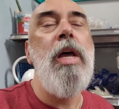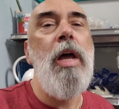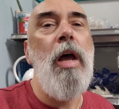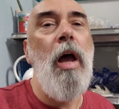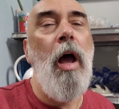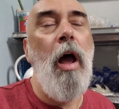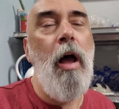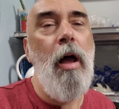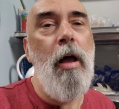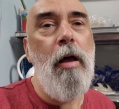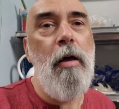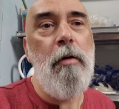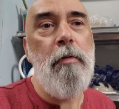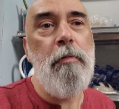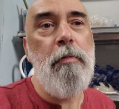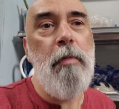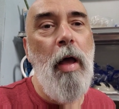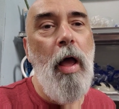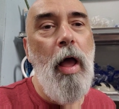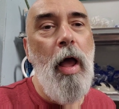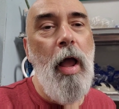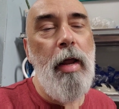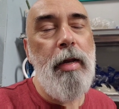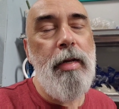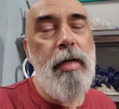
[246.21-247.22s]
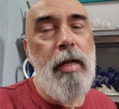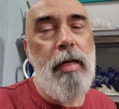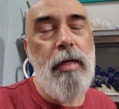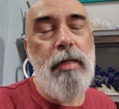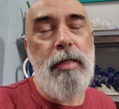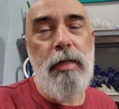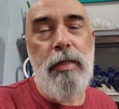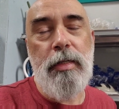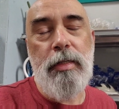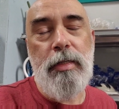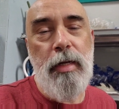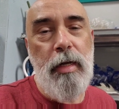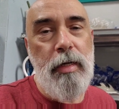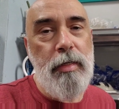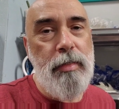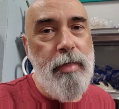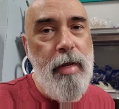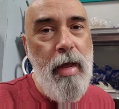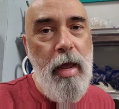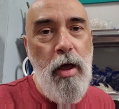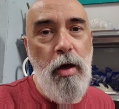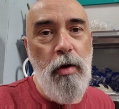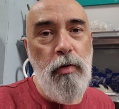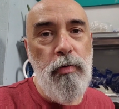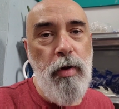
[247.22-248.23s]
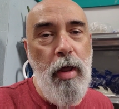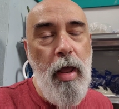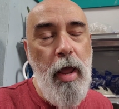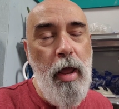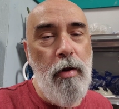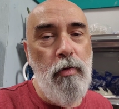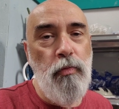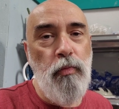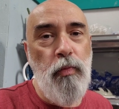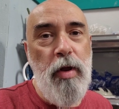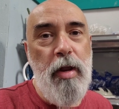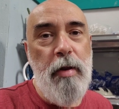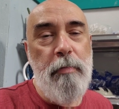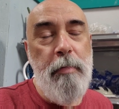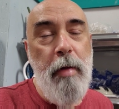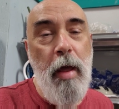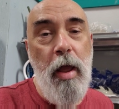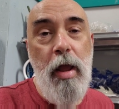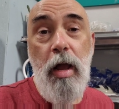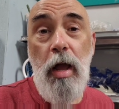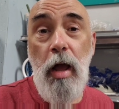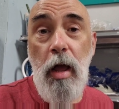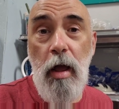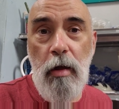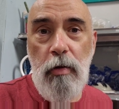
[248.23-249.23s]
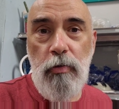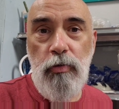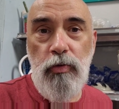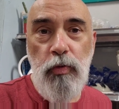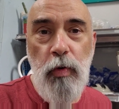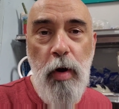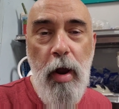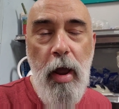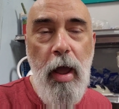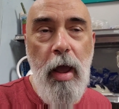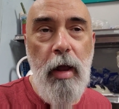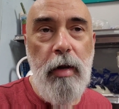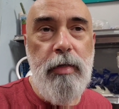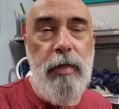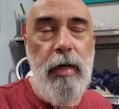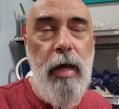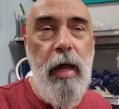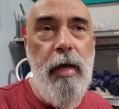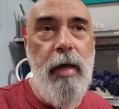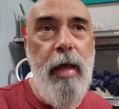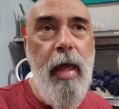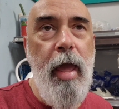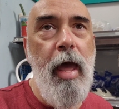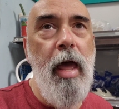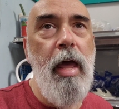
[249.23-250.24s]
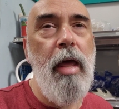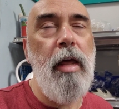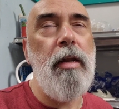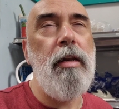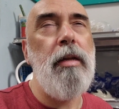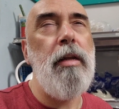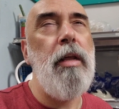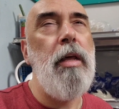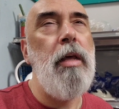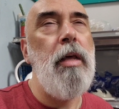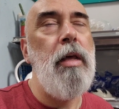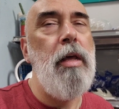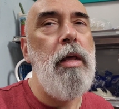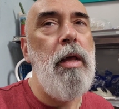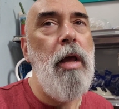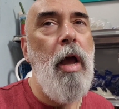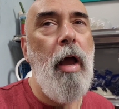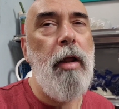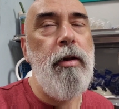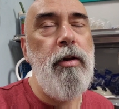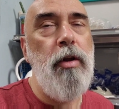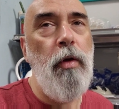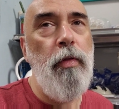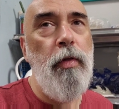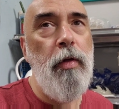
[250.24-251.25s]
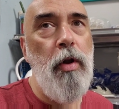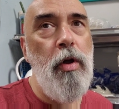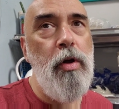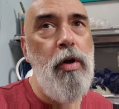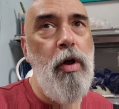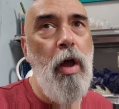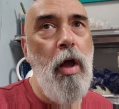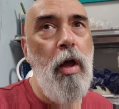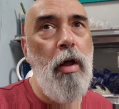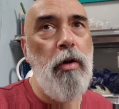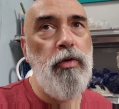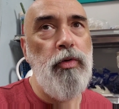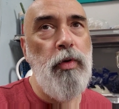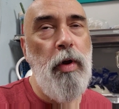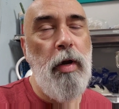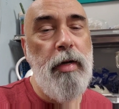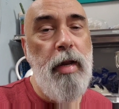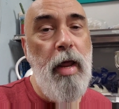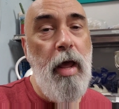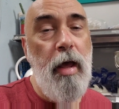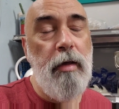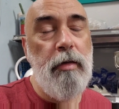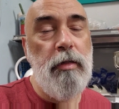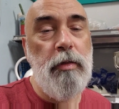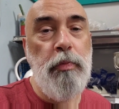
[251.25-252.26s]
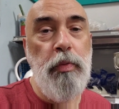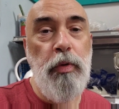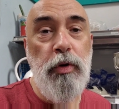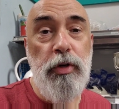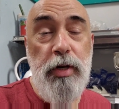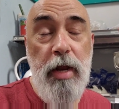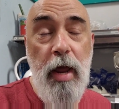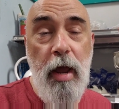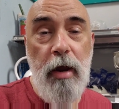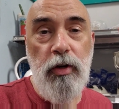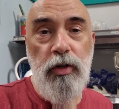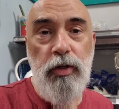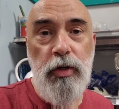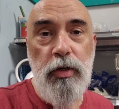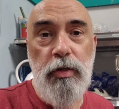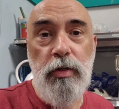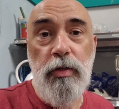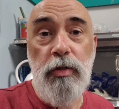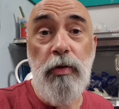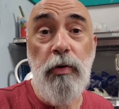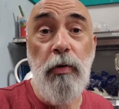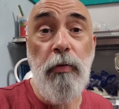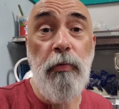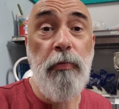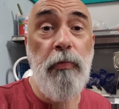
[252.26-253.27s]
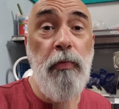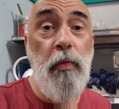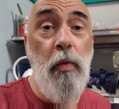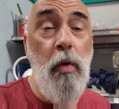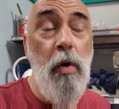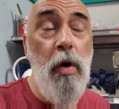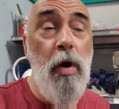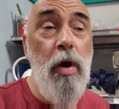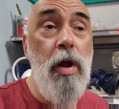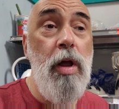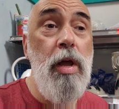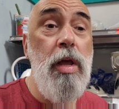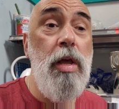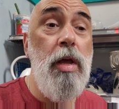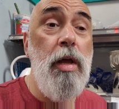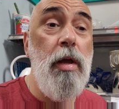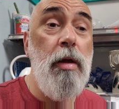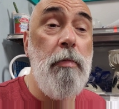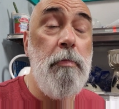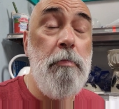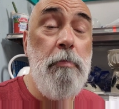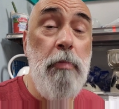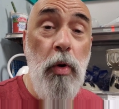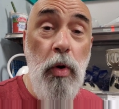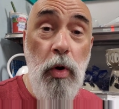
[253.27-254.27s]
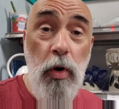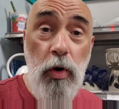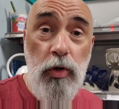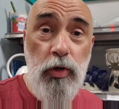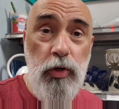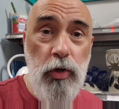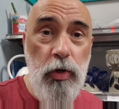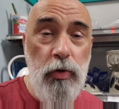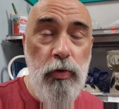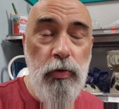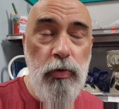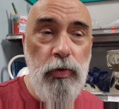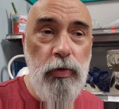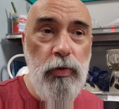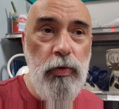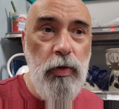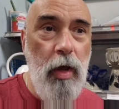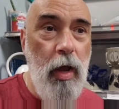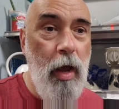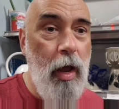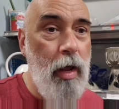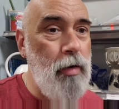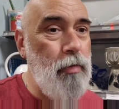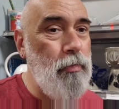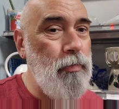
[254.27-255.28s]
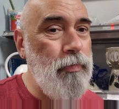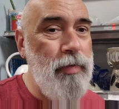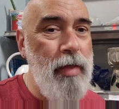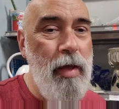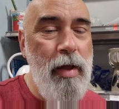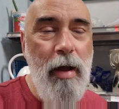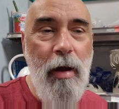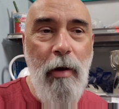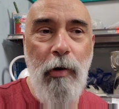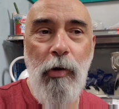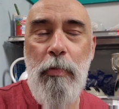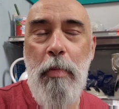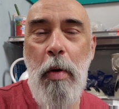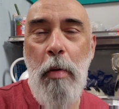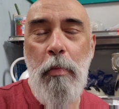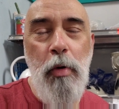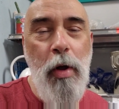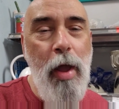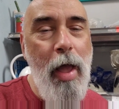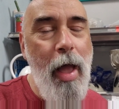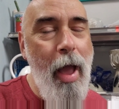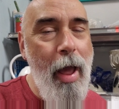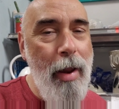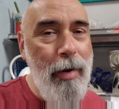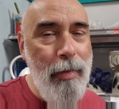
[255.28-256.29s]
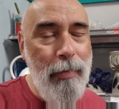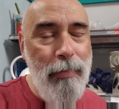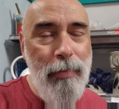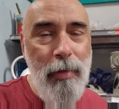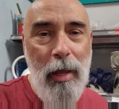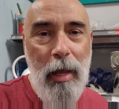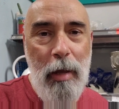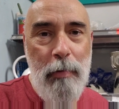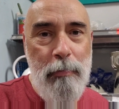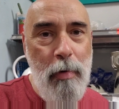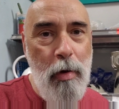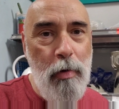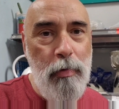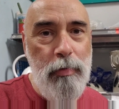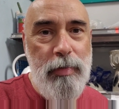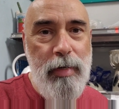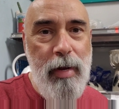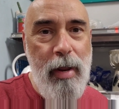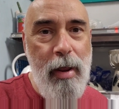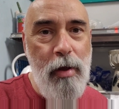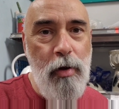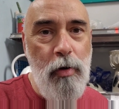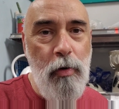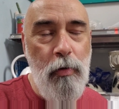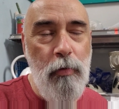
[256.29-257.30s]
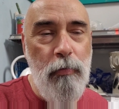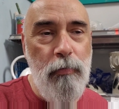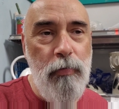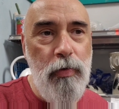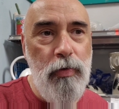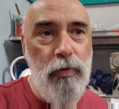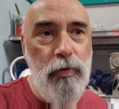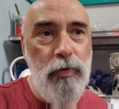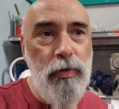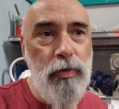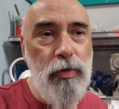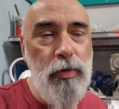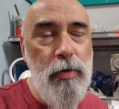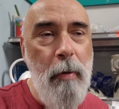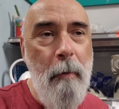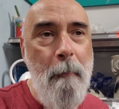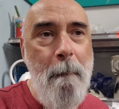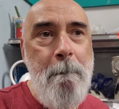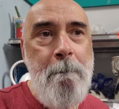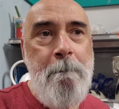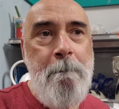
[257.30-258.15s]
I need to sit down and read my contract again. I know that our contract has protections for mergers. I don't think I remember anything about takeovers.